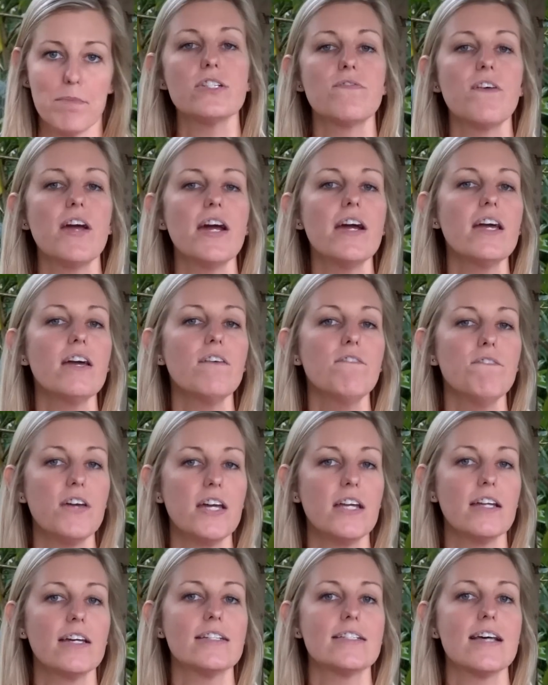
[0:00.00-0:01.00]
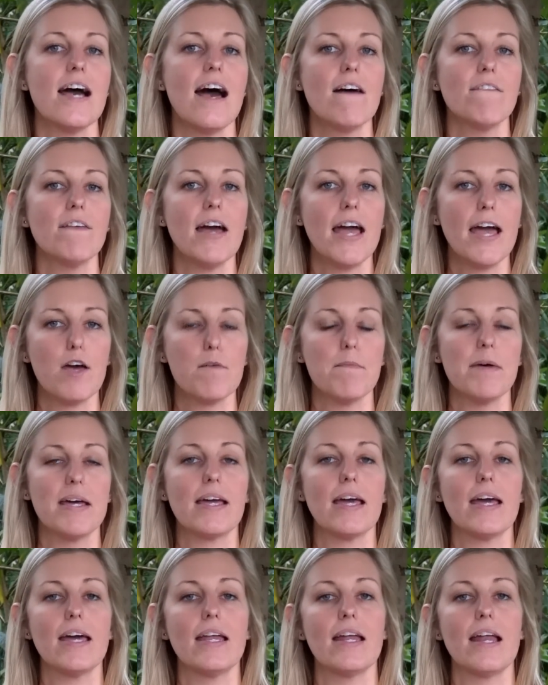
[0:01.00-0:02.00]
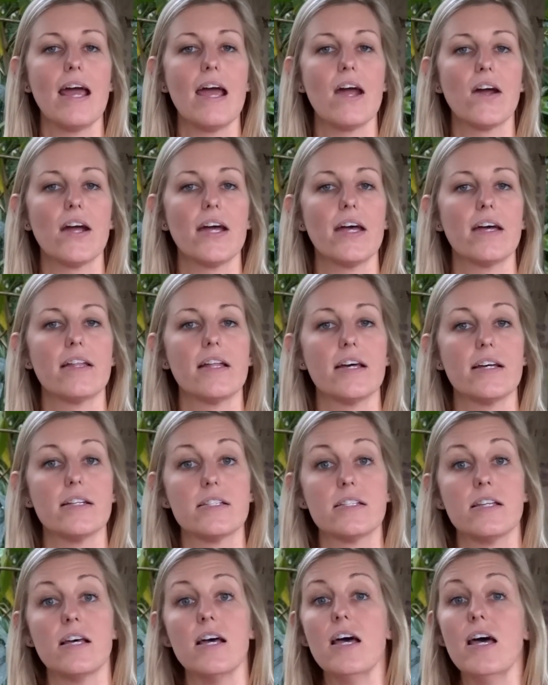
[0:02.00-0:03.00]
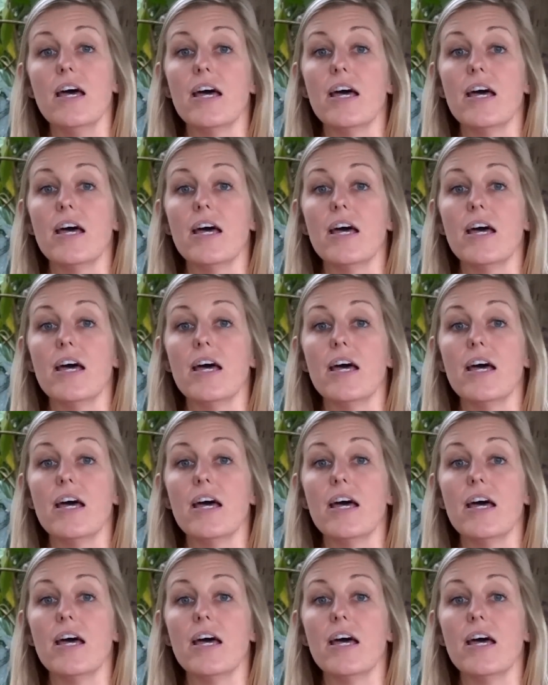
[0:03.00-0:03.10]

It's very convenient to have a hammock in an area that's